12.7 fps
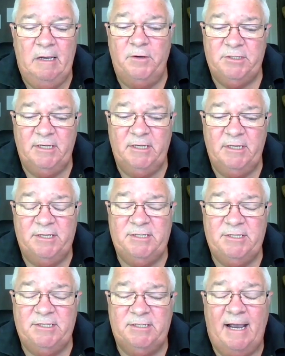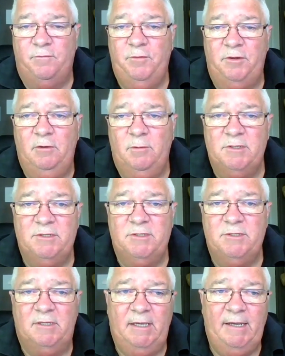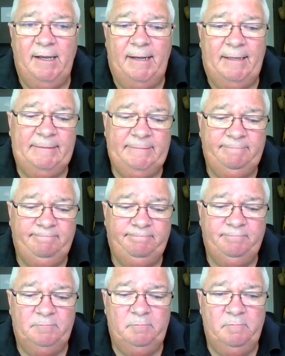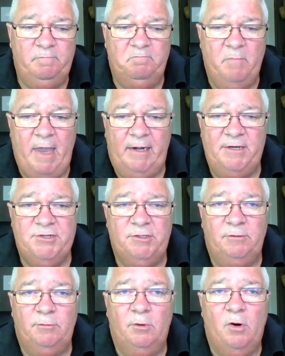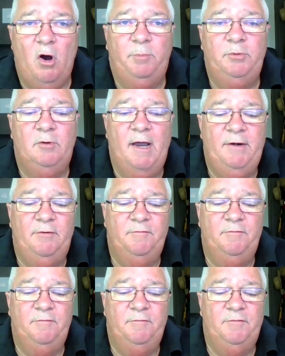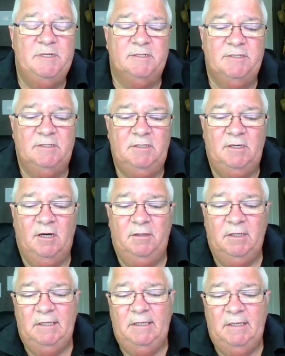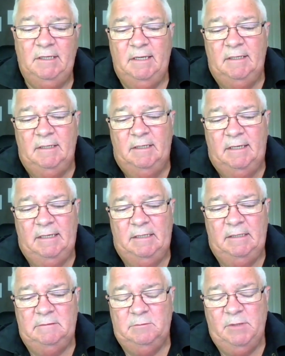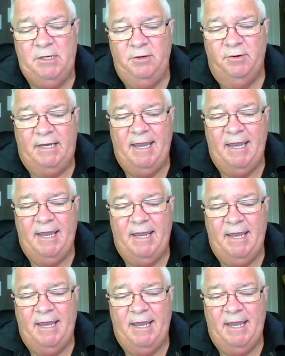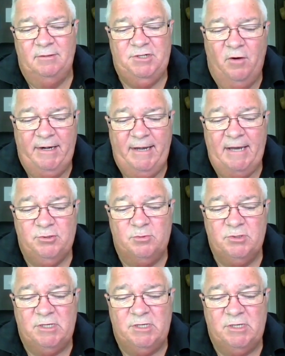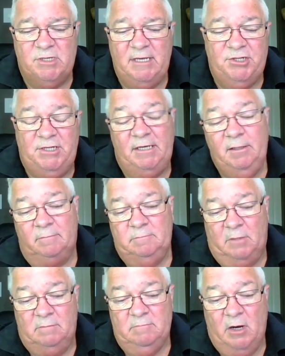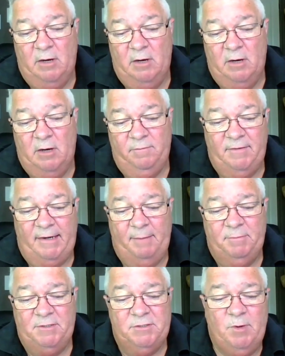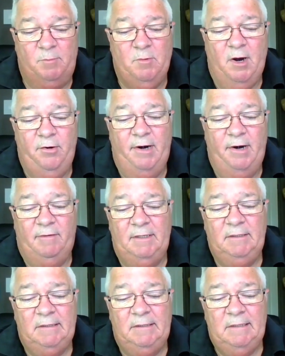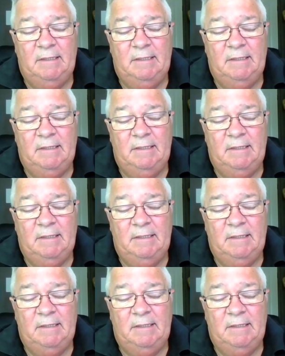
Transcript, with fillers: firstly, it starts off with you as the uh, manager or operator of the business. You know, uh, when your accountant does your financials each year, hopefully that happens one way or another.